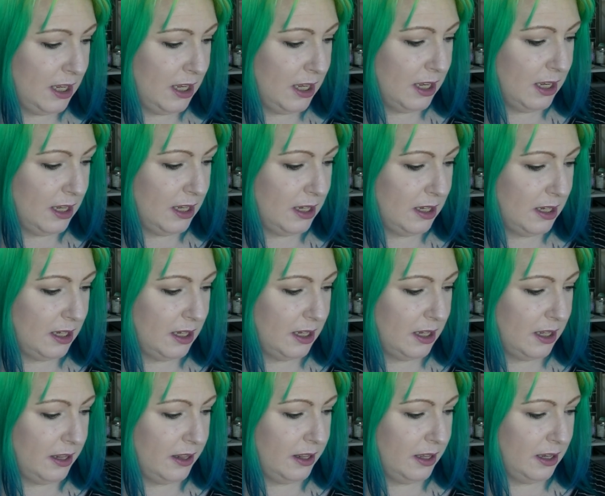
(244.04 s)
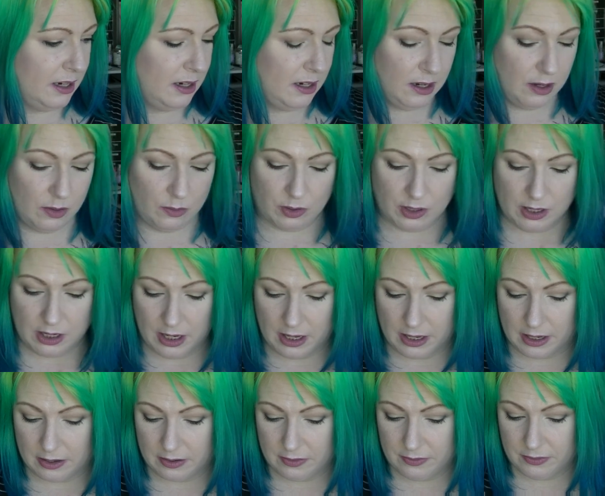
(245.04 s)
Uh, then we
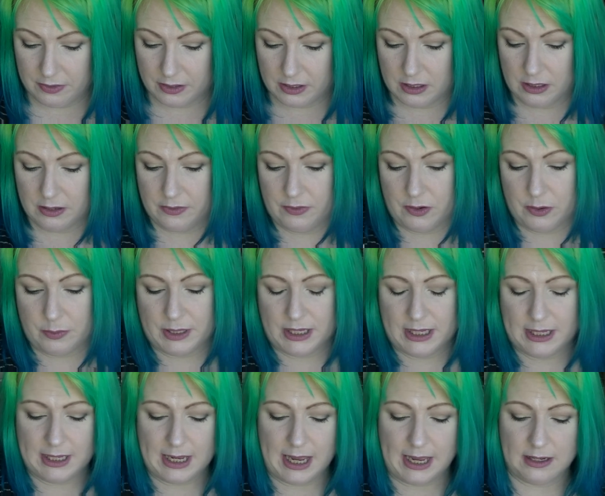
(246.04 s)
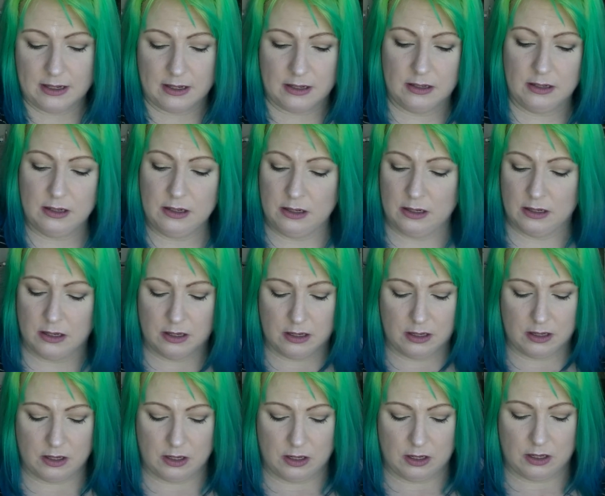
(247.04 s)
have, from Satin,
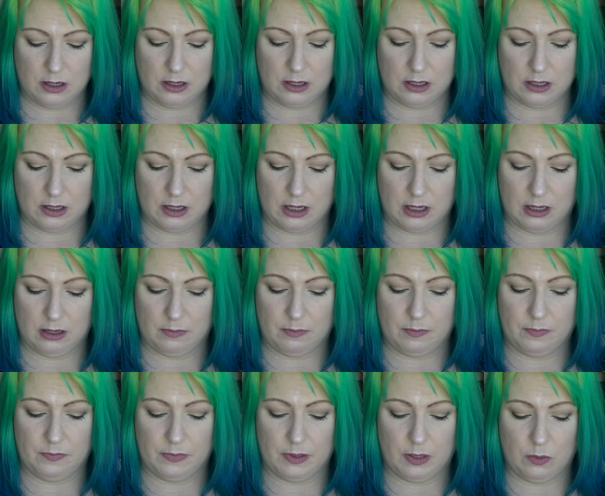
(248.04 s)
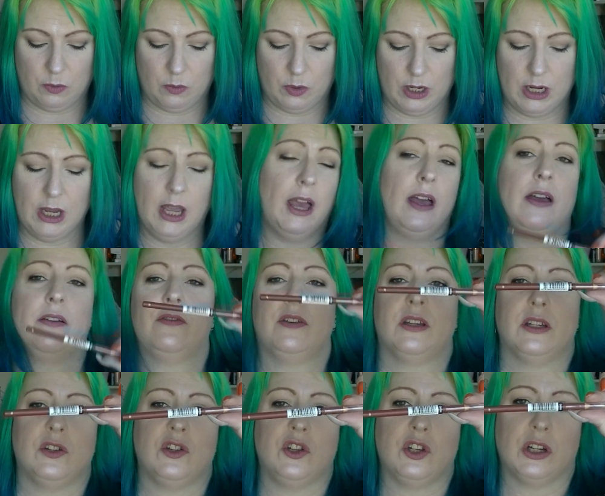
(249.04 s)
um, we
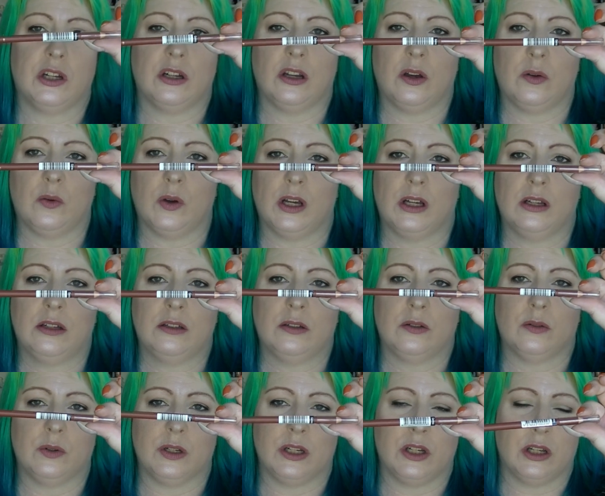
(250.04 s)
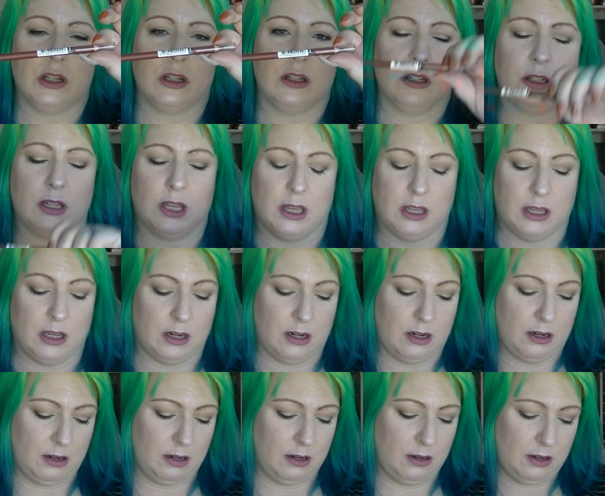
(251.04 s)
have Genoa, which is a
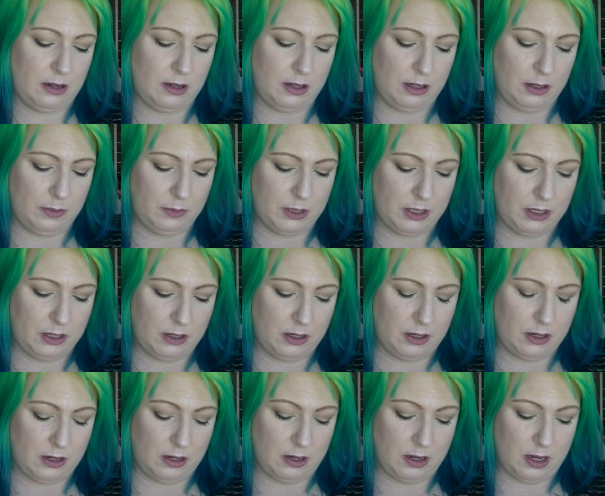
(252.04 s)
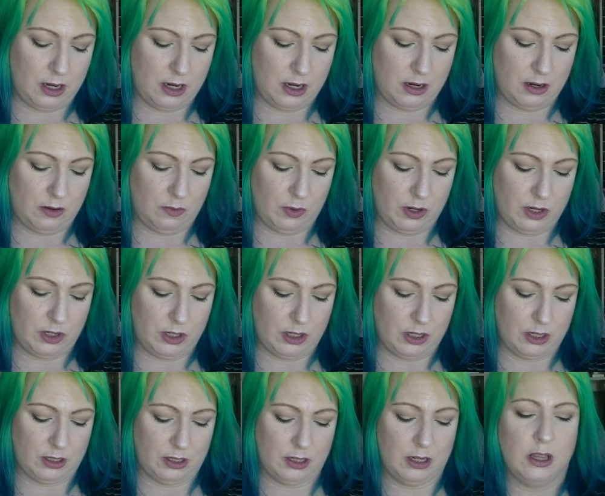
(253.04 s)
lipstick liner, which
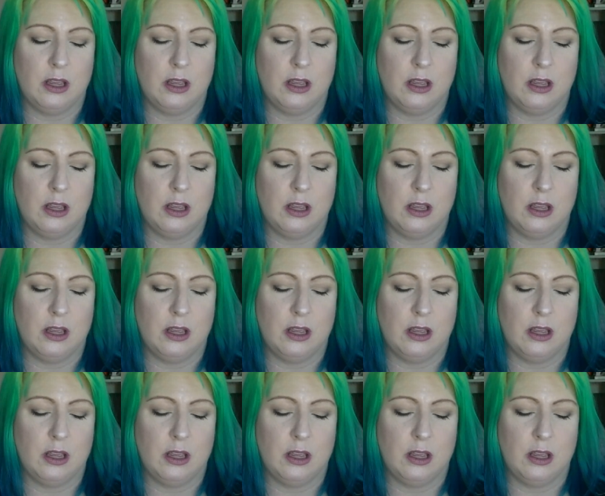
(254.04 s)
is